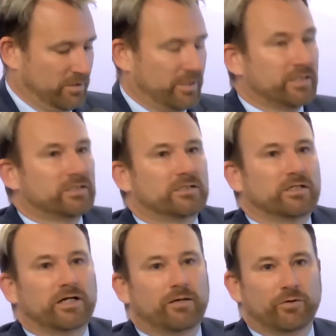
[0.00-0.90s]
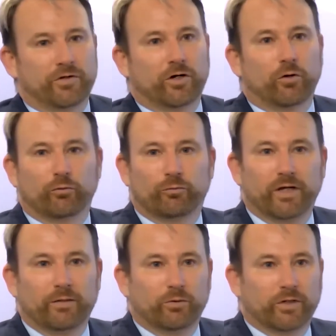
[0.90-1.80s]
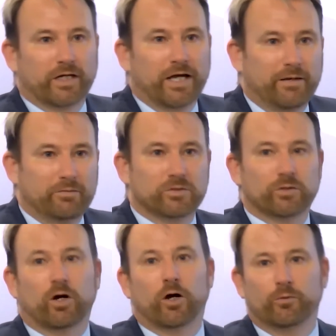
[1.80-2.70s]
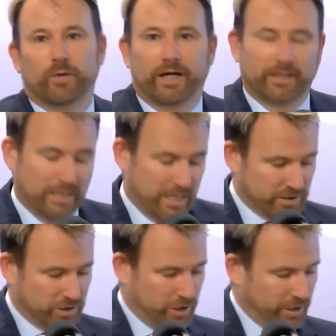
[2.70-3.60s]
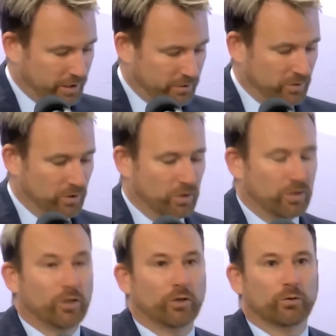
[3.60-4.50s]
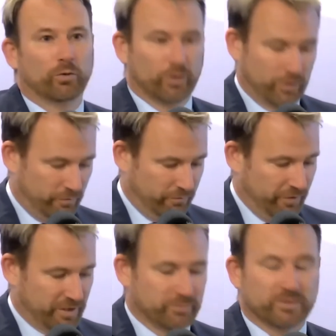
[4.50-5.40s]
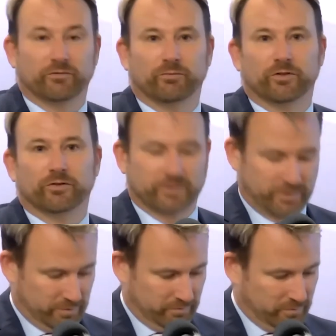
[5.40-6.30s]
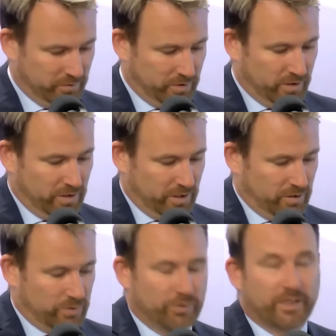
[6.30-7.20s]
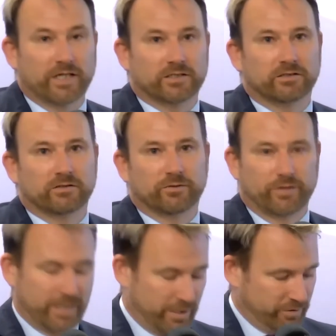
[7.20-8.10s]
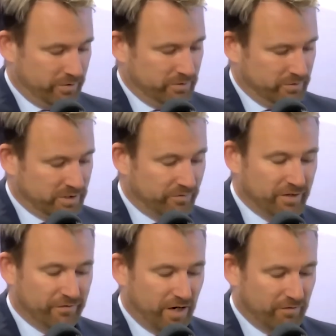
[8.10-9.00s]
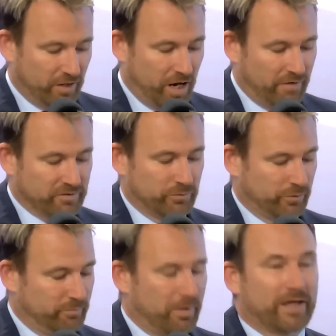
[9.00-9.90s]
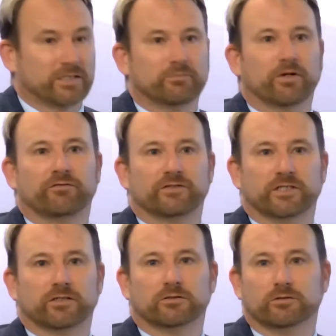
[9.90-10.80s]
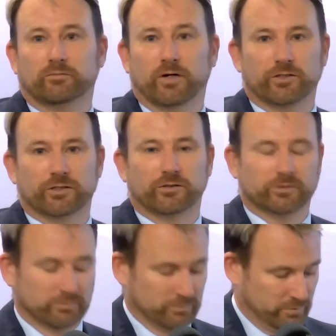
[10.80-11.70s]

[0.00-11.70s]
That's the number that older people that came to OPAN last year who were victims of abuse. 2,375 lives that were impacted by physical, emotional,